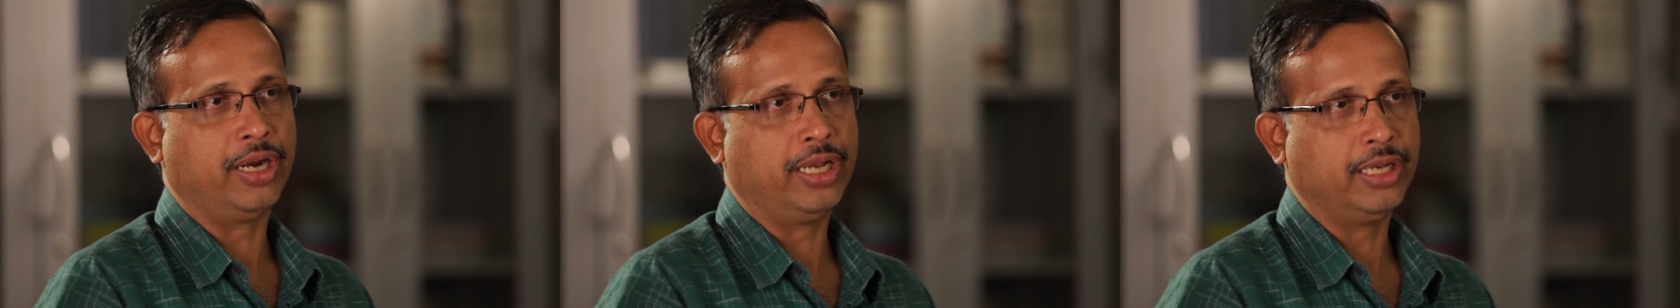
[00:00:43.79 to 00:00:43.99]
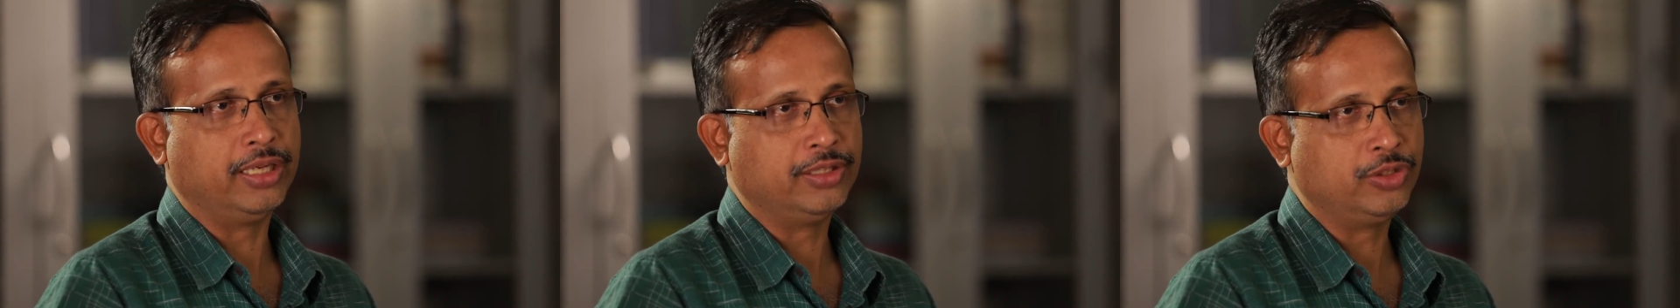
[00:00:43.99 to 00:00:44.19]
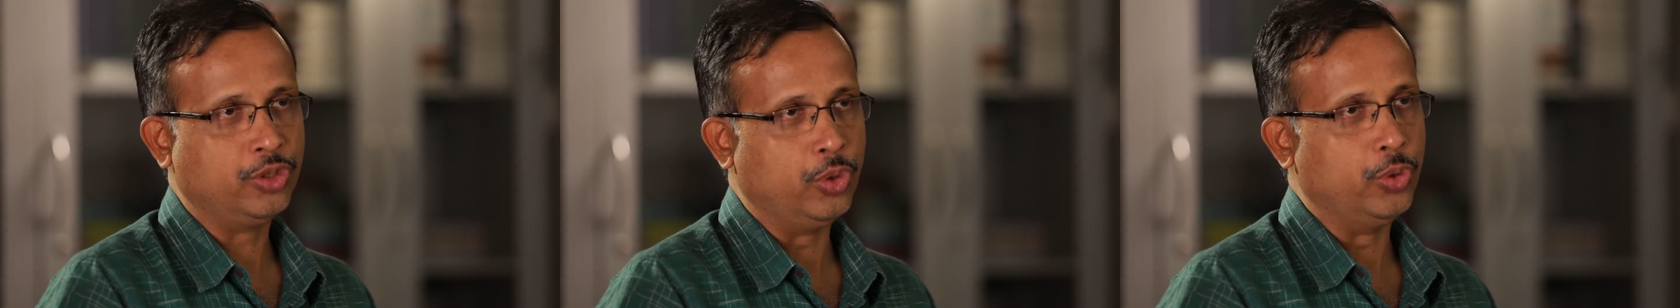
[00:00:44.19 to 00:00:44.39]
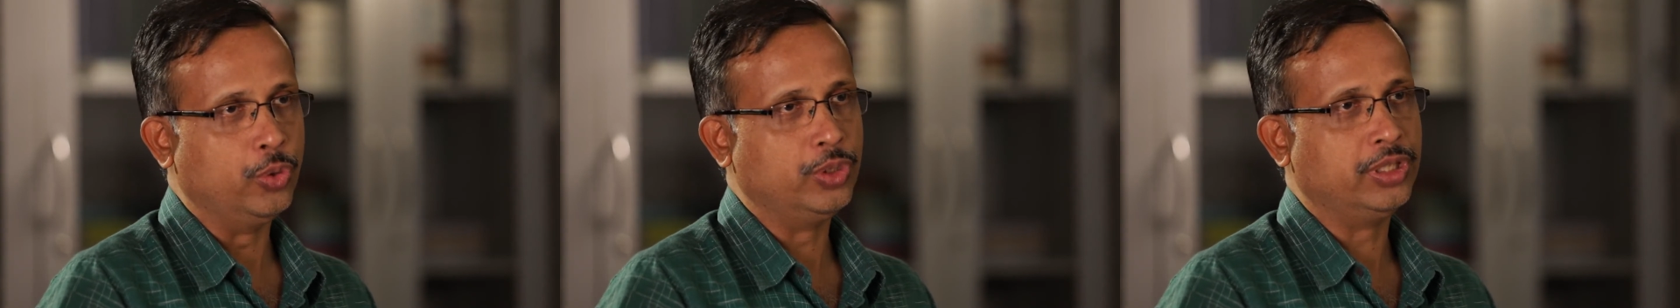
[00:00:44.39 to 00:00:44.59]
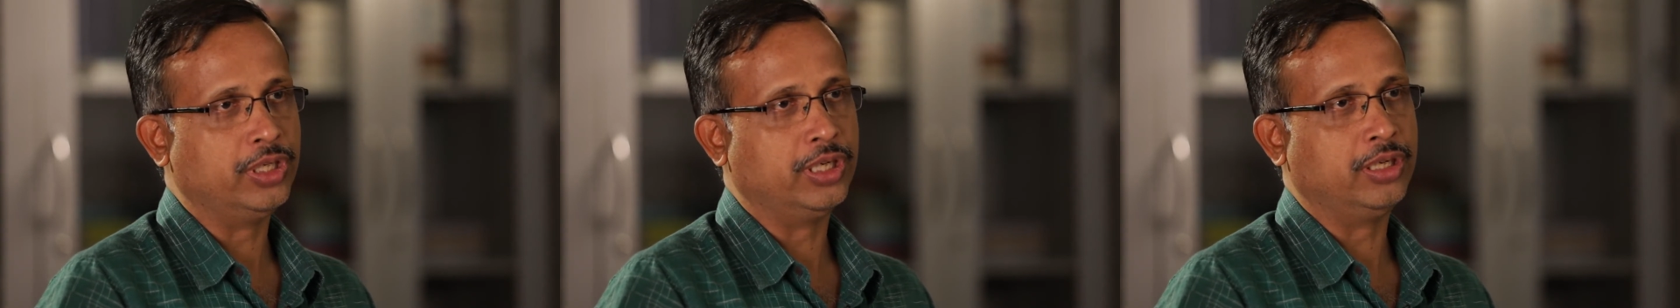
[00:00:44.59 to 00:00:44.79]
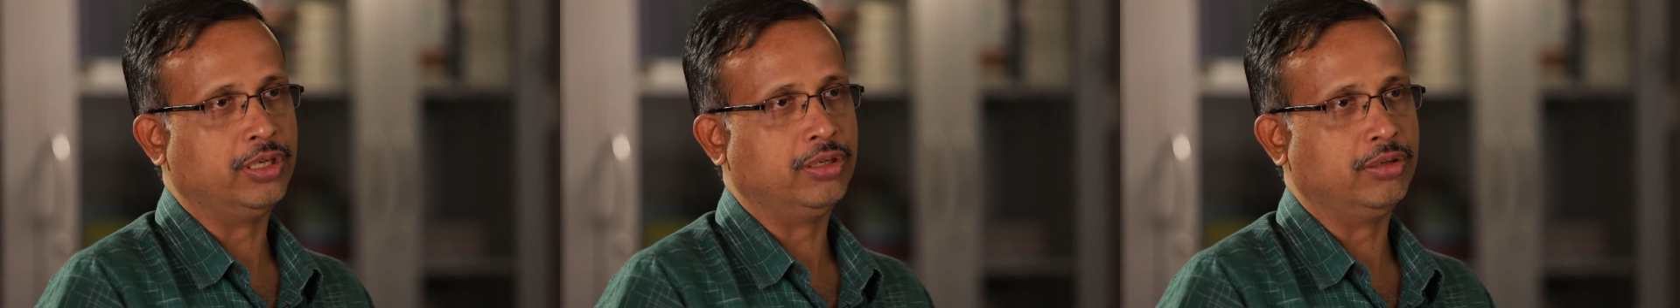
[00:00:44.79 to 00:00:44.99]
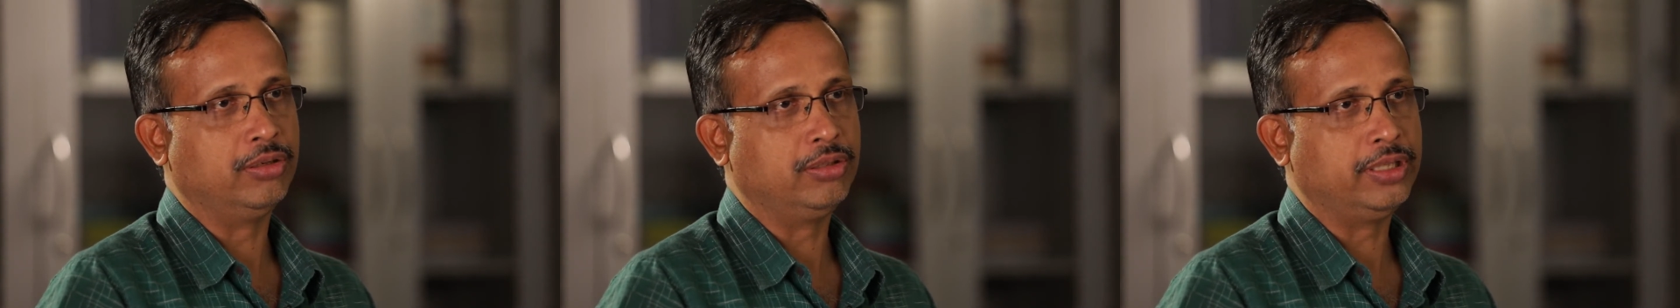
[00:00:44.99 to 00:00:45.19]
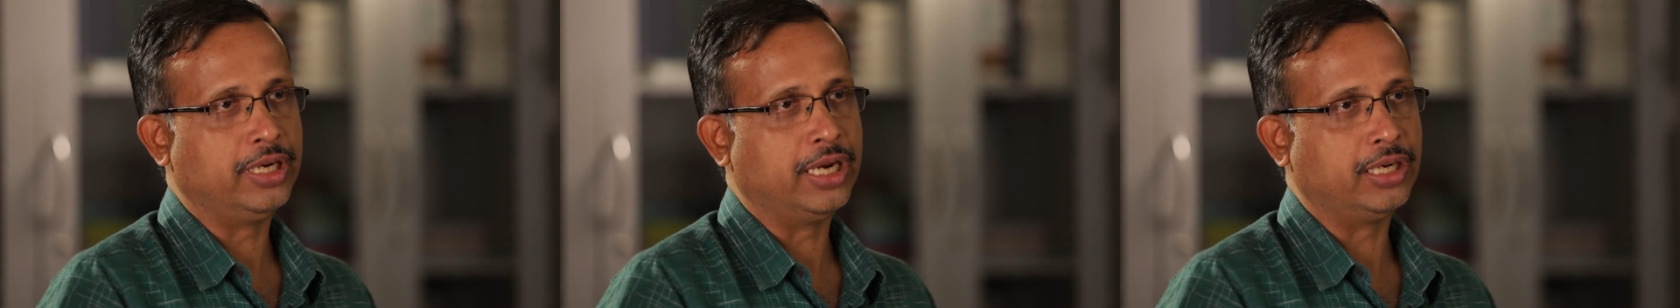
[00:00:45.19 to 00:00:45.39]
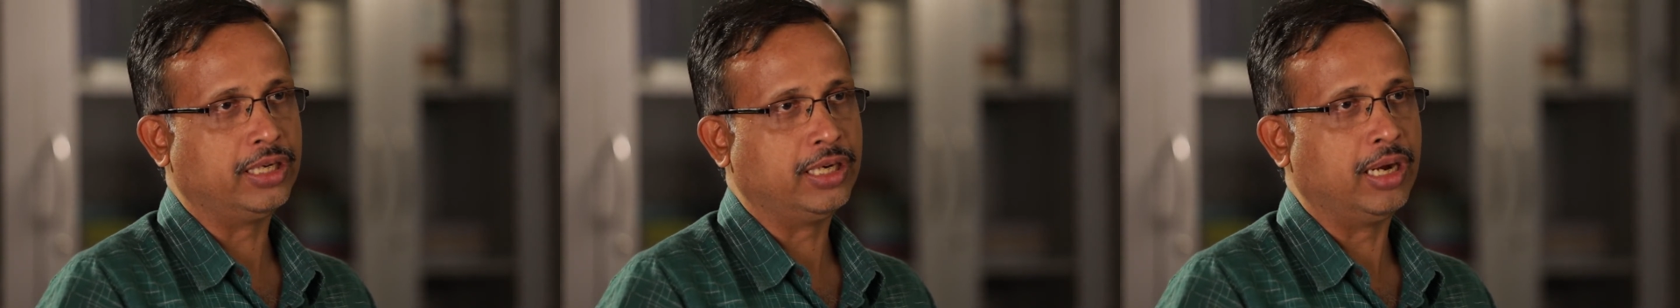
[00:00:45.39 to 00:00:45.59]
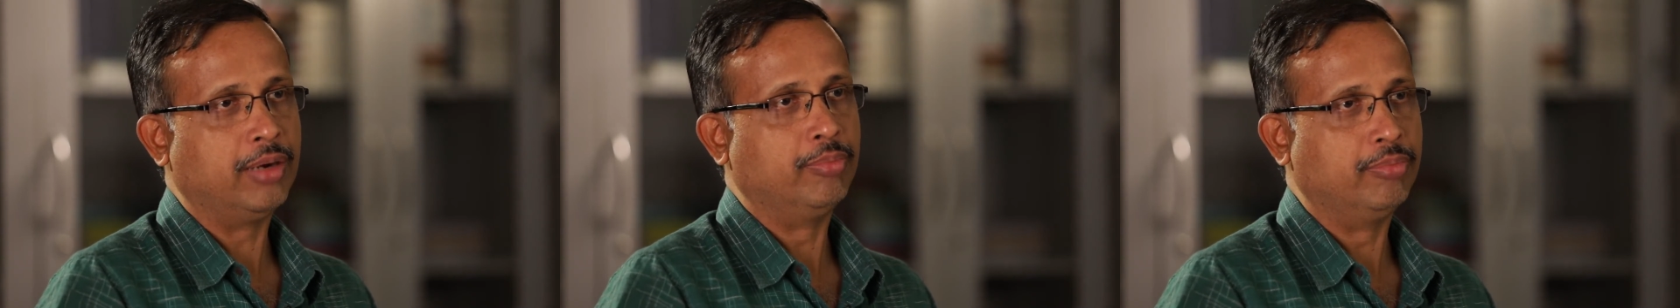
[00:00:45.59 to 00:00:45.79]
a solution can
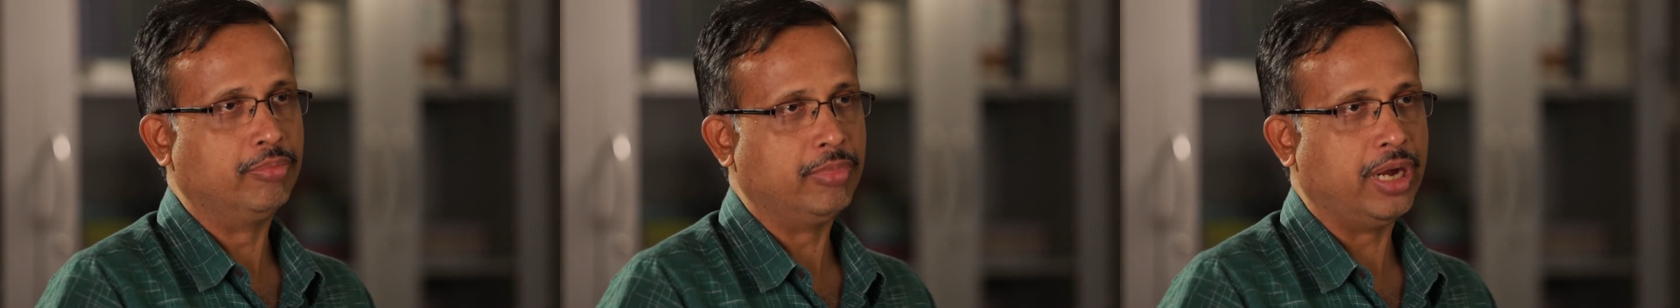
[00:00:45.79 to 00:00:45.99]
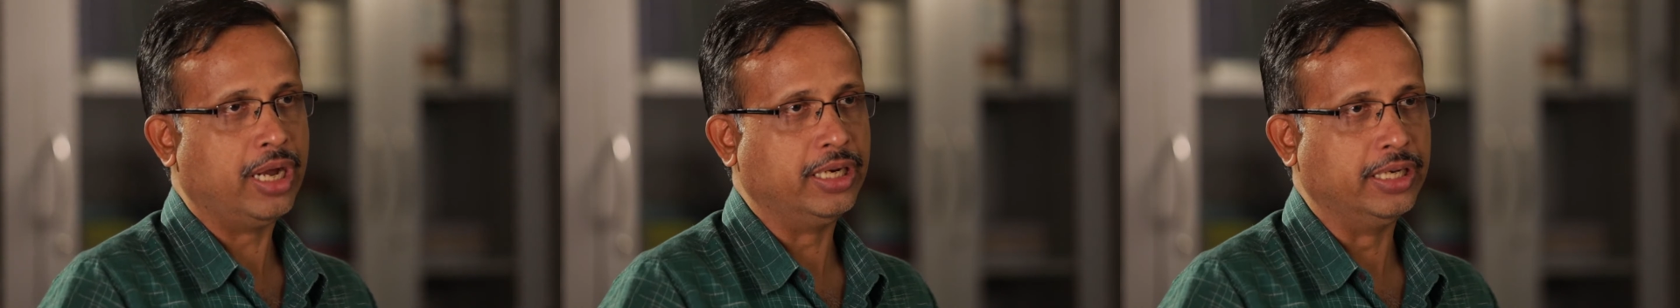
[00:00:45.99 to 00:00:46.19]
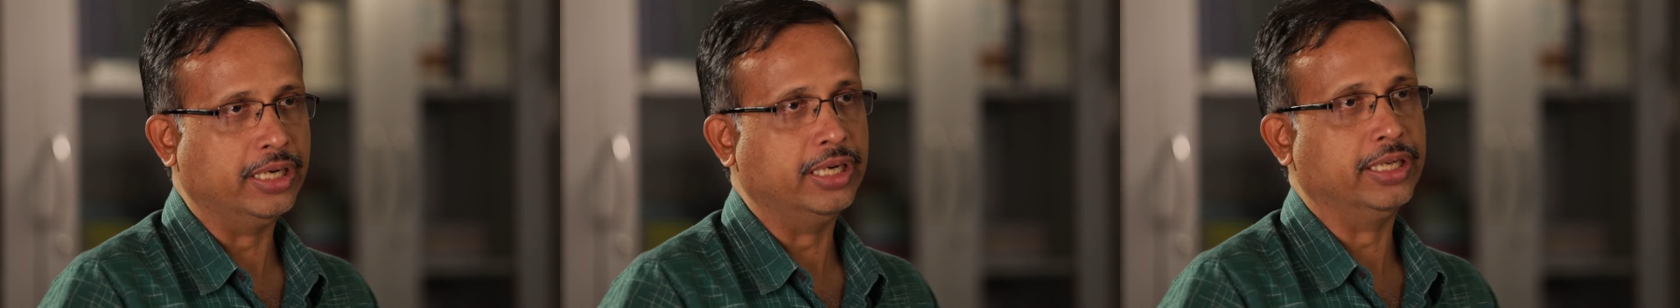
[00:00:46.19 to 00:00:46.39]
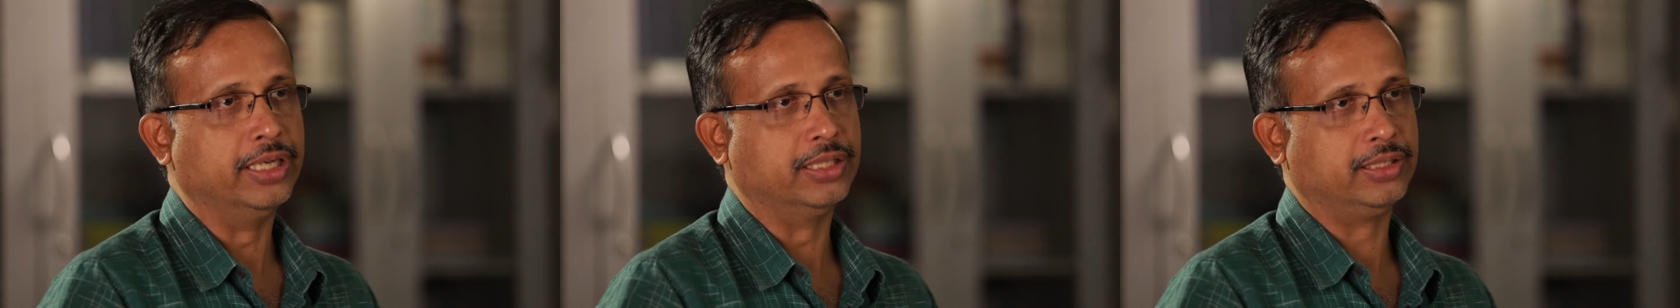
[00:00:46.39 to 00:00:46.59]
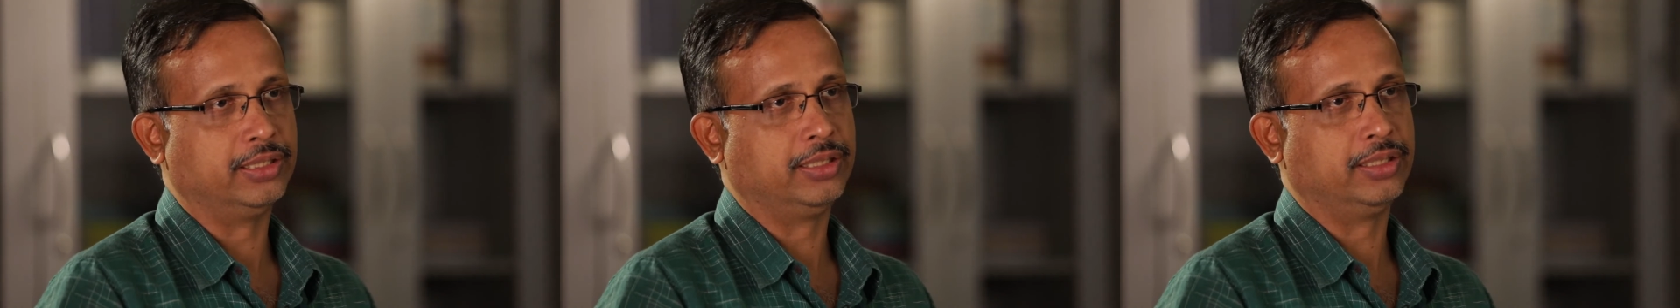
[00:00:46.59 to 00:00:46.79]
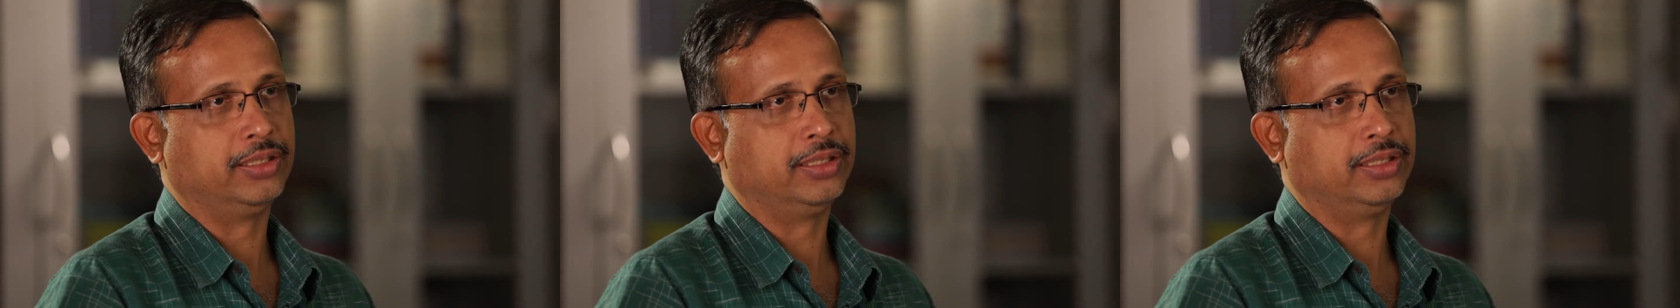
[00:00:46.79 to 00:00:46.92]
come at the earliest.